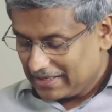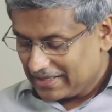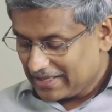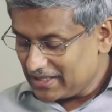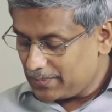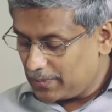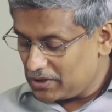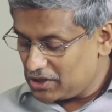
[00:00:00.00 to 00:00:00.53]

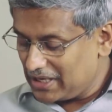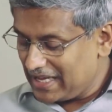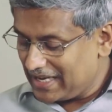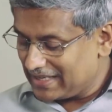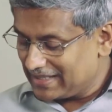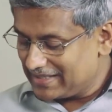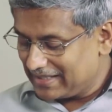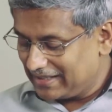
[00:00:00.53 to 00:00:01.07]
especially
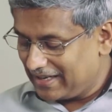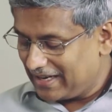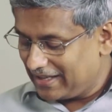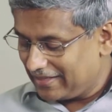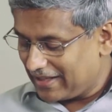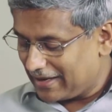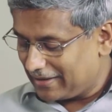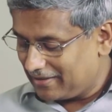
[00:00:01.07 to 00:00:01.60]
considering
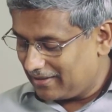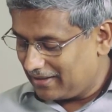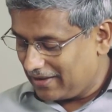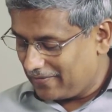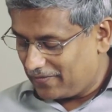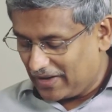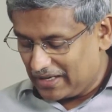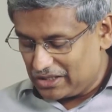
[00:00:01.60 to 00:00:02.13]
that they
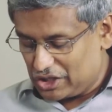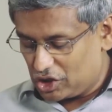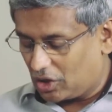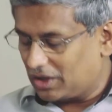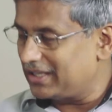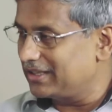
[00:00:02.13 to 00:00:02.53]
fell short